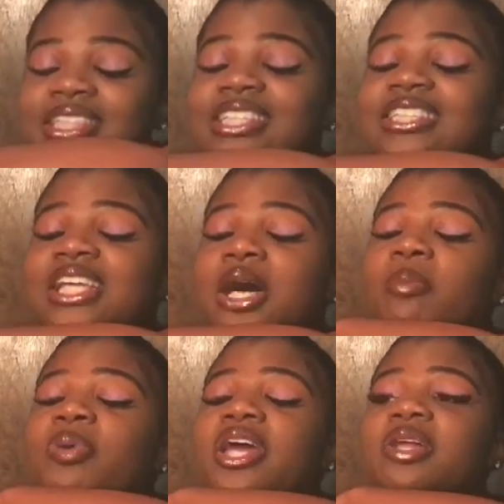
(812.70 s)
This
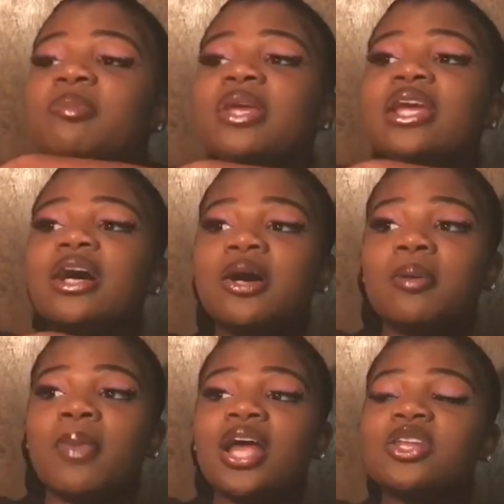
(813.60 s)
nigga picked me
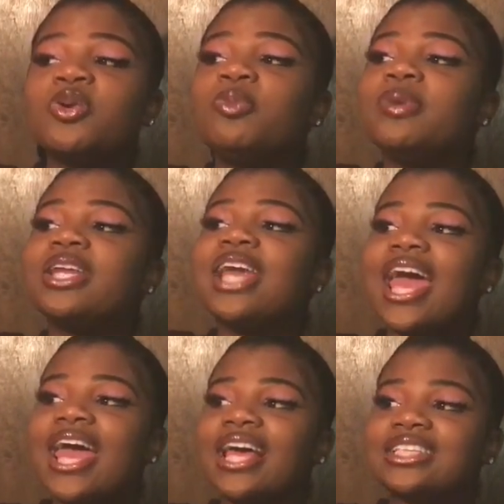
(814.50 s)
up, my little bitty
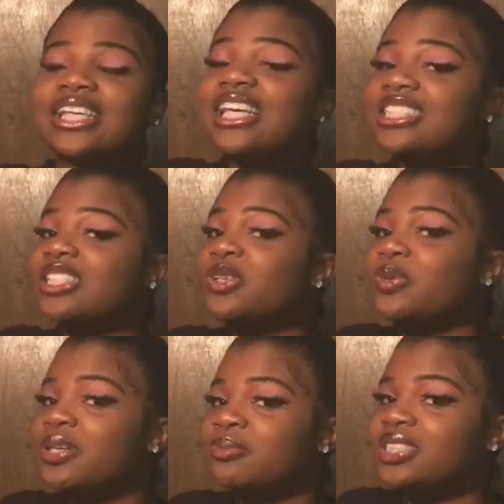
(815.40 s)
ass. He's
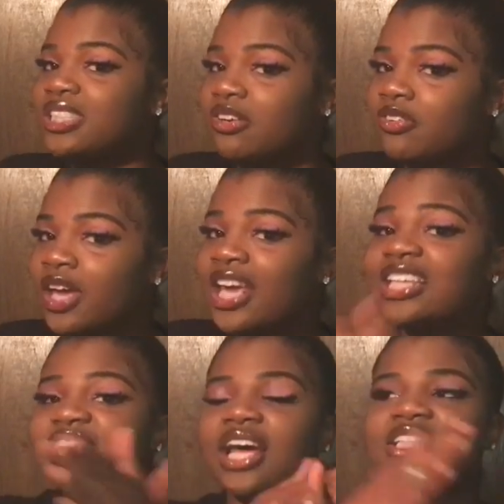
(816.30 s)
little himself.
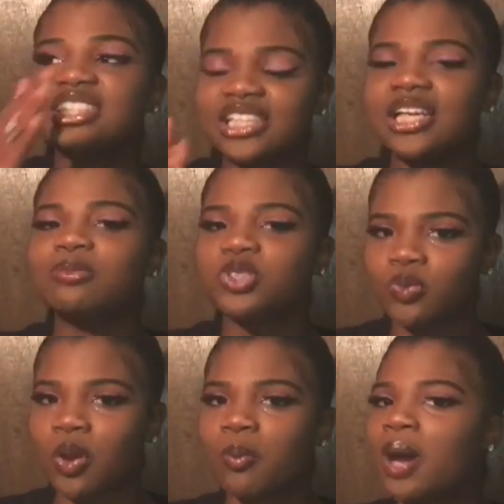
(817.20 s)
He's like slim
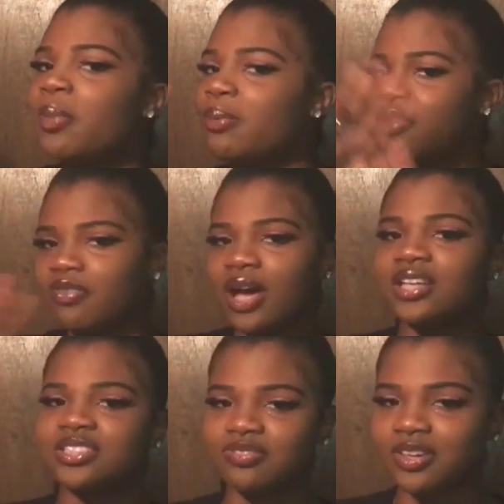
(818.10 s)
swole. My baby
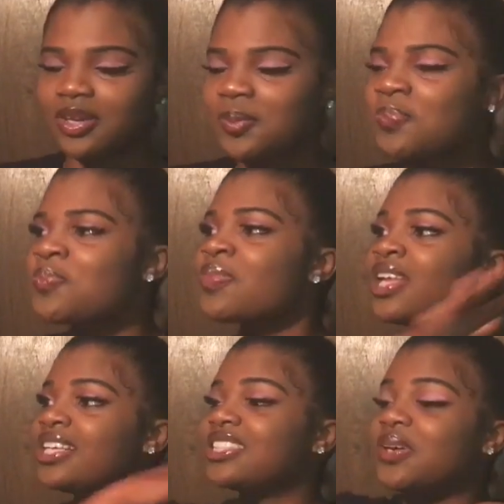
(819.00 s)
fine as fuck.
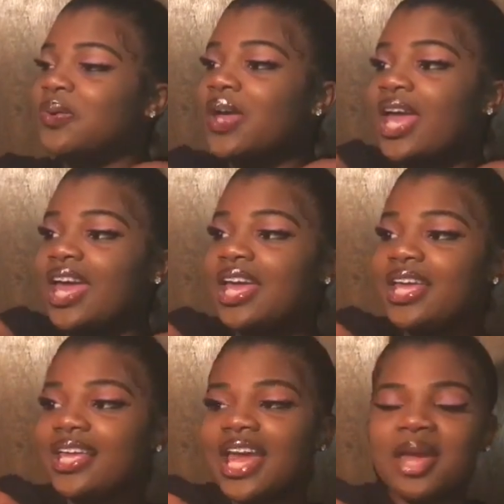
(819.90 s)
So
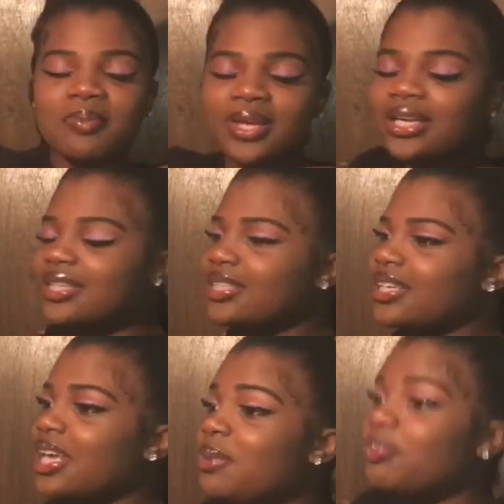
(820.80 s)
he gave me a
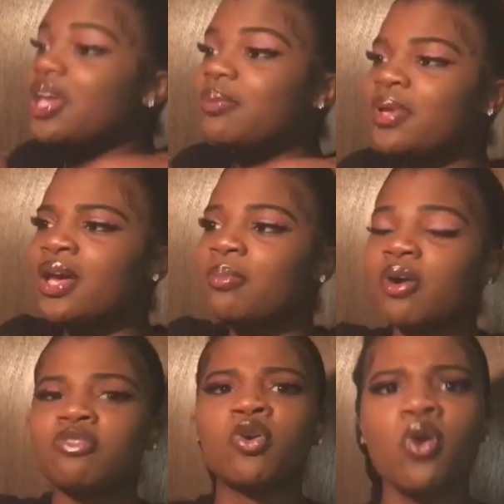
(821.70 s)
hug. He picked me up.
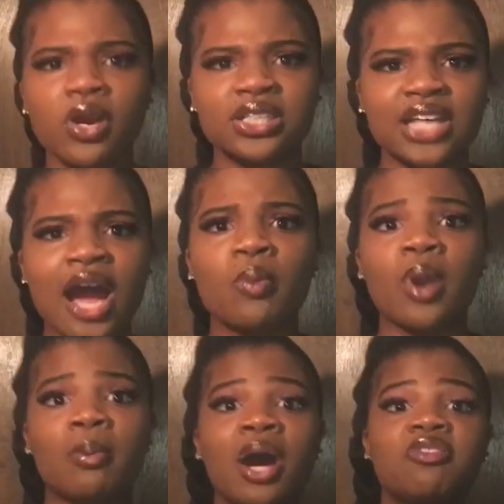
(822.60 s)
Of course, I
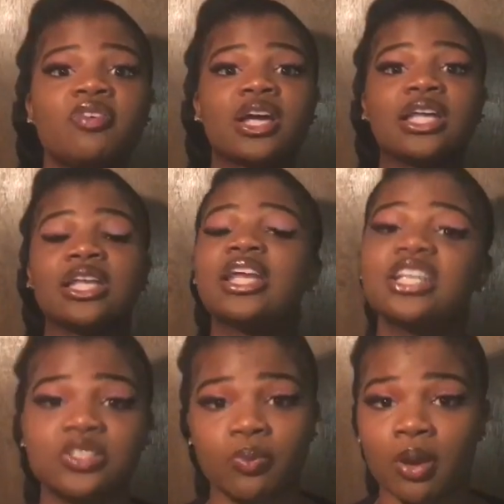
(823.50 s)
wrapped my fucking
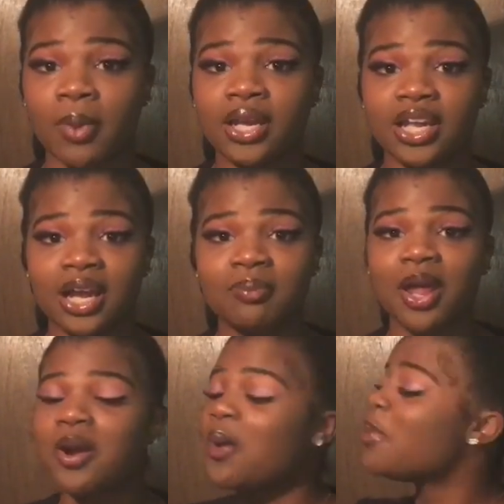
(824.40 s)
legs around my neck. I'm
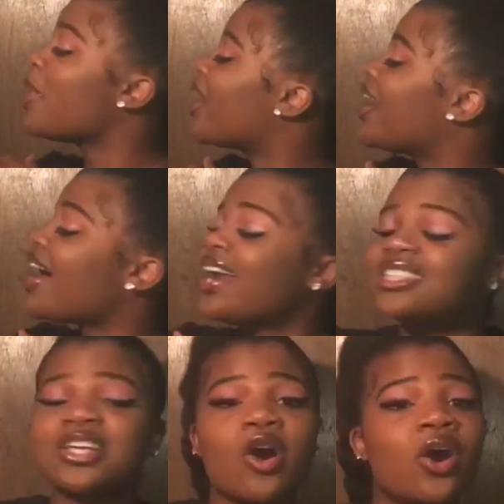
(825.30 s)
like, oh my God.
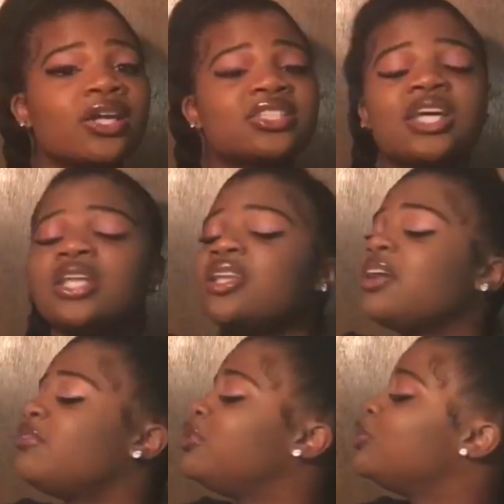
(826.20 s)
I said, August, I
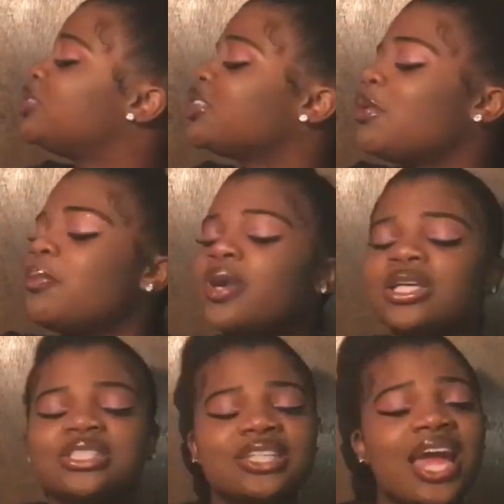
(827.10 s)
love you so
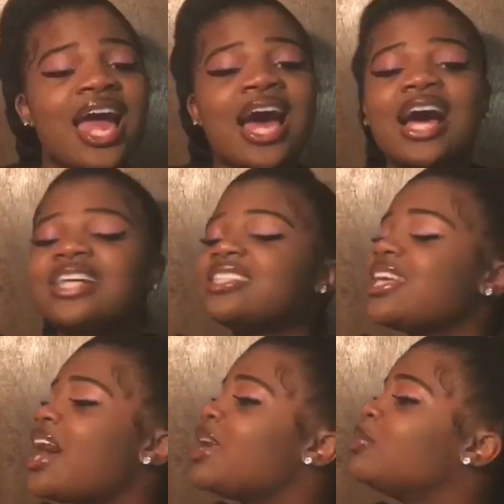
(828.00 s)
much. I
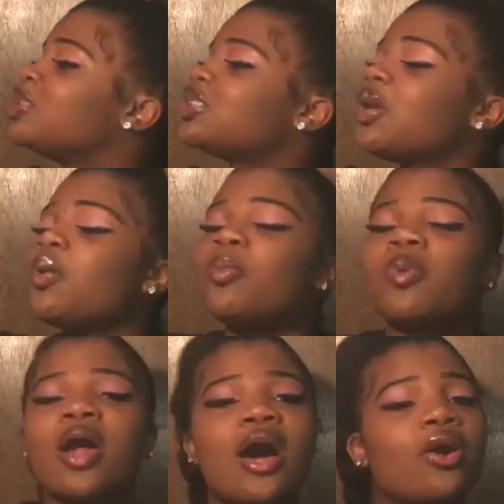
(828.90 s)
said, I am so
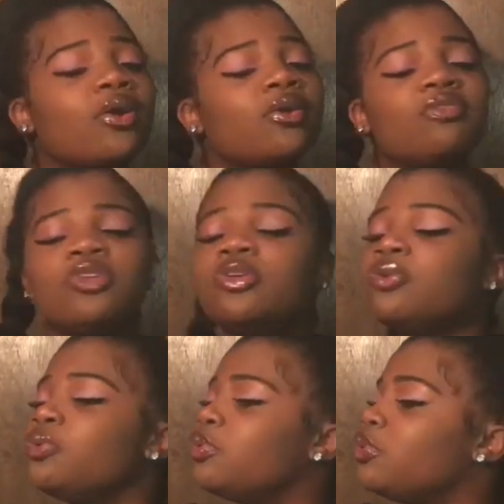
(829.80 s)
proud of
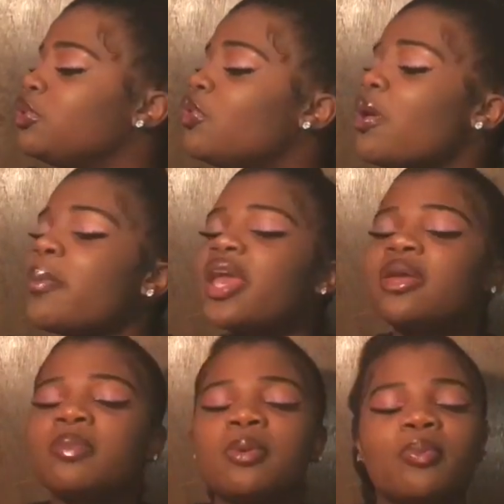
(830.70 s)
you. You are
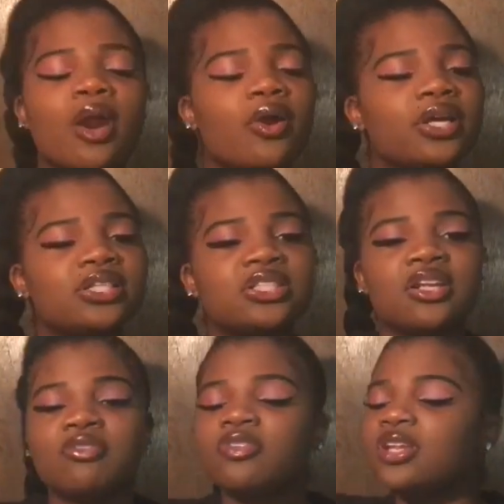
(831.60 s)
making me proud each
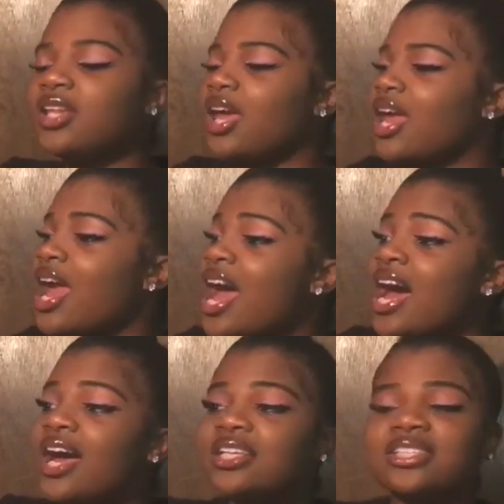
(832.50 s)
and every day.
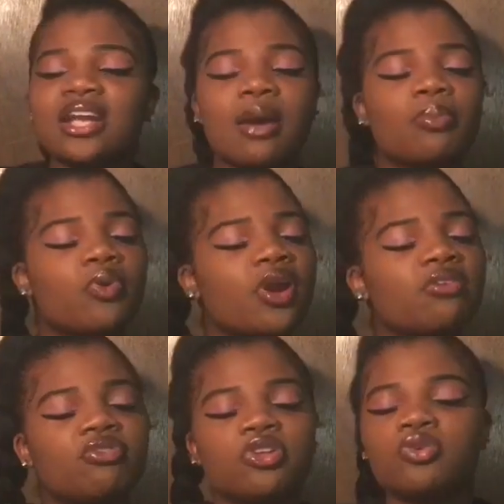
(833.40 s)
I said, I
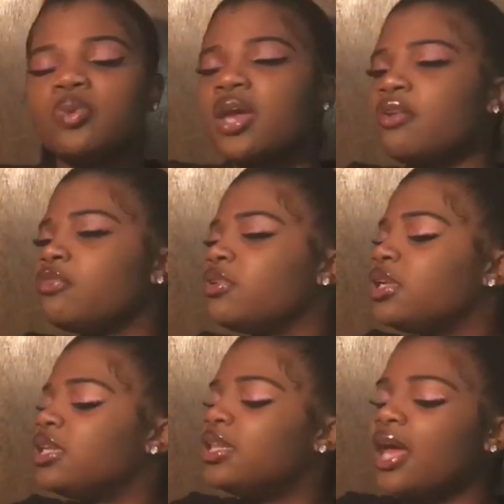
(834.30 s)
pray for you
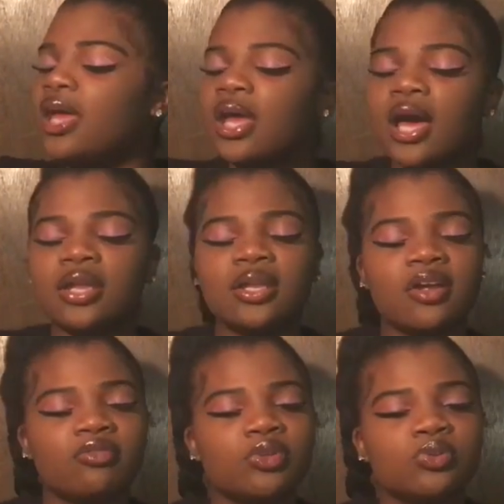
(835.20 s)
every day. I
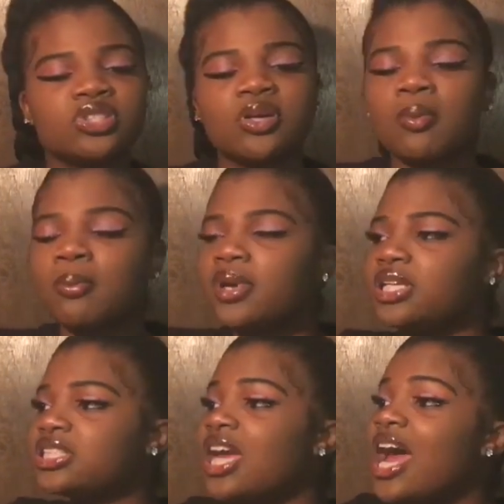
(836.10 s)
love you so
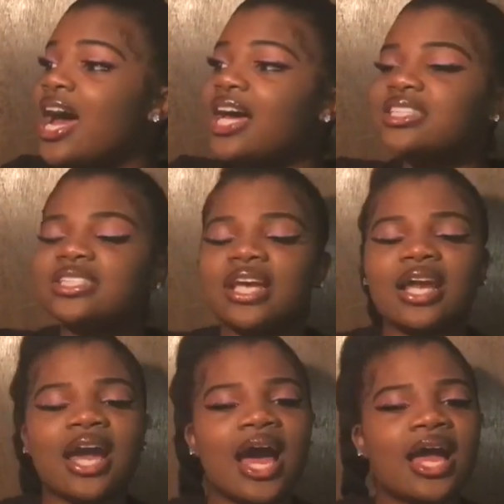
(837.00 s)
much. I
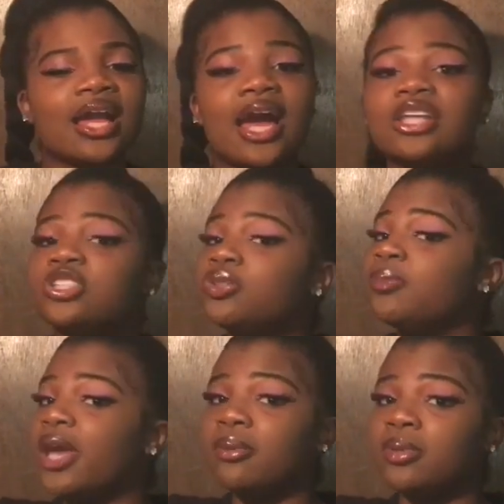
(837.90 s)
said, God got you,
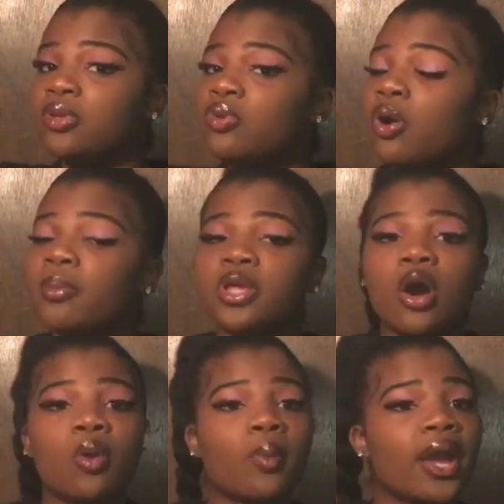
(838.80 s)
baby. You gonna be
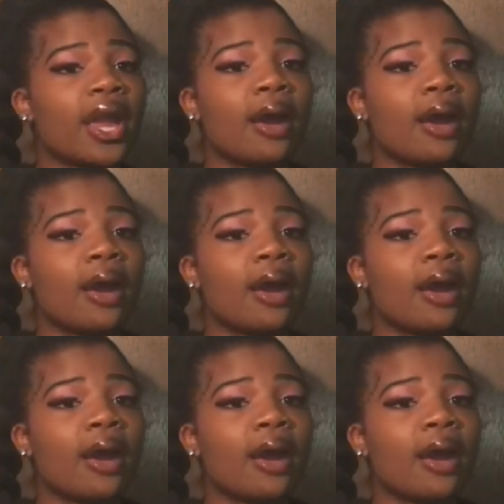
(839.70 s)
all right.